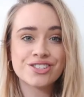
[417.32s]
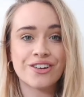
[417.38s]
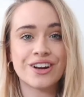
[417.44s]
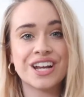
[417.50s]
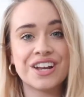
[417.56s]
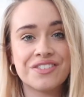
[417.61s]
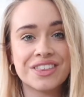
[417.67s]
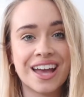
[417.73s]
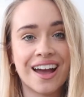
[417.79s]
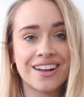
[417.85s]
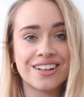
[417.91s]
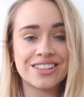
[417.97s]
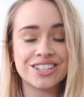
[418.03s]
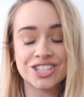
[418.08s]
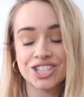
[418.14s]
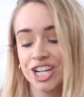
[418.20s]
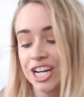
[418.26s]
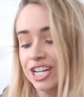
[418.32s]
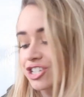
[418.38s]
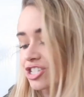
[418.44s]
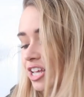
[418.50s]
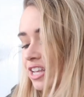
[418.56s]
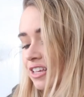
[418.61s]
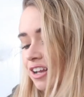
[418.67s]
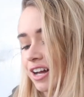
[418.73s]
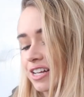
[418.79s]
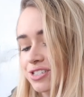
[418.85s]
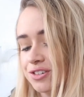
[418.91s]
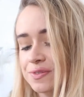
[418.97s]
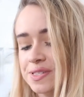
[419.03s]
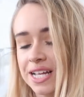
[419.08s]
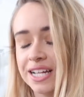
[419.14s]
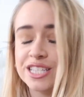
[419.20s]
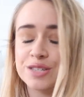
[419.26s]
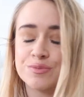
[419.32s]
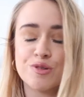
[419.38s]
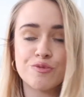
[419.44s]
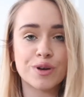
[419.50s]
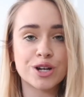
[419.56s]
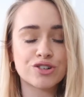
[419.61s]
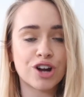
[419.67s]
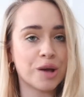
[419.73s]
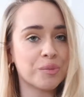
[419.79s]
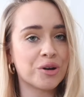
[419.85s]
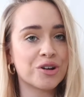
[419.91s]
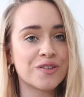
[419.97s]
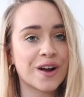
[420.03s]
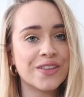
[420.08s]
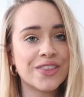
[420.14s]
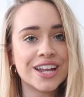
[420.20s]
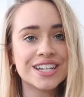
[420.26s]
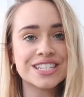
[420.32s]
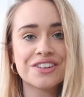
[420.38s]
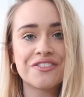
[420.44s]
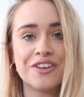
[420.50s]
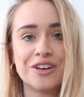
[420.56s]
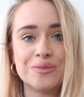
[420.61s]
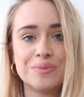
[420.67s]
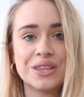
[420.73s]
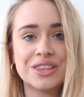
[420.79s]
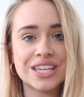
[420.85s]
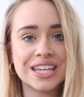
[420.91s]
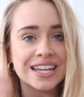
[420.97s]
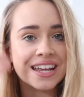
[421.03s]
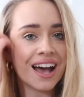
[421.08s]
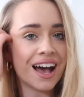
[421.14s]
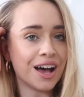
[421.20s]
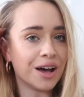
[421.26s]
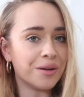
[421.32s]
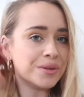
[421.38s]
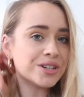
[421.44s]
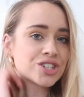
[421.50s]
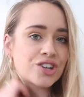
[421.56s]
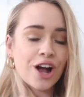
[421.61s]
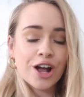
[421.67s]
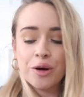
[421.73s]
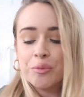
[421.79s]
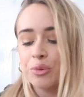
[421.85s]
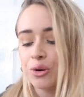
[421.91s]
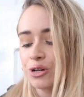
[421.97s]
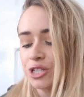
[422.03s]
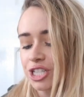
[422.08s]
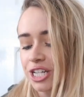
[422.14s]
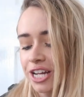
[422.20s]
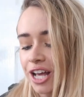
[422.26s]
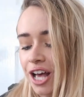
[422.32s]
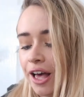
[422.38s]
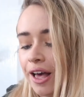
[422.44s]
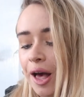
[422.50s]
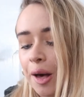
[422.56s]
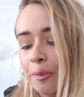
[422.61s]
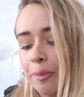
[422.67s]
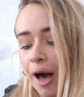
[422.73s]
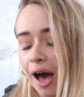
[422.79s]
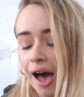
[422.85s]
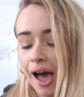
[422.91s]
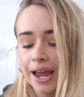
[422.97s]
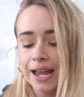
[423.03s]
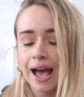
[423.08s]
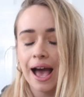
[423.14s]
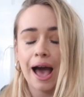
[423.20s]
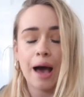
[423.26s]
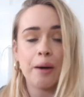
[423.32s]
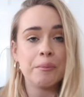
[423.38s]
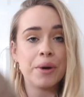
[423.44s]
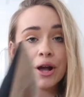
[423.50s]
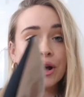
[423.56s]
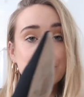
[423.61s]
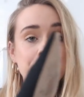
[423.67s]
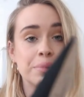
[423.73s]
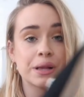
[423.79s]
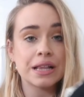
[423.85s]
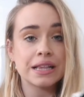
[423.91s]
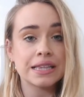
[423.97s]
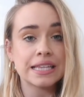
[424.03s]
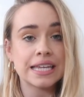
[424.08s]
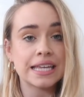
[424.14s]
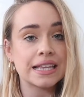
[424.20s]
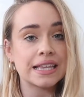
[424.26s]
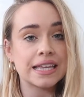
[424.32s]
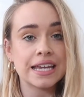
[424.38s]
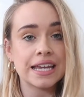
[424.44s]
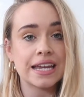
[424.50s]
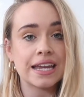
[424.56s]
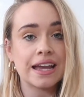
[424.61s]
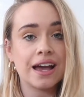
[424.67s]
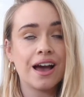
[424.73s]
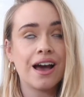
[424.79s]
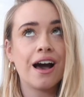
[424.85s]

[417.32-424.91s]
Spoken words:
Sorry if the angle has changed slightly, guys. I obviously had to move my tripod around then to film the try-on portion, but I am completely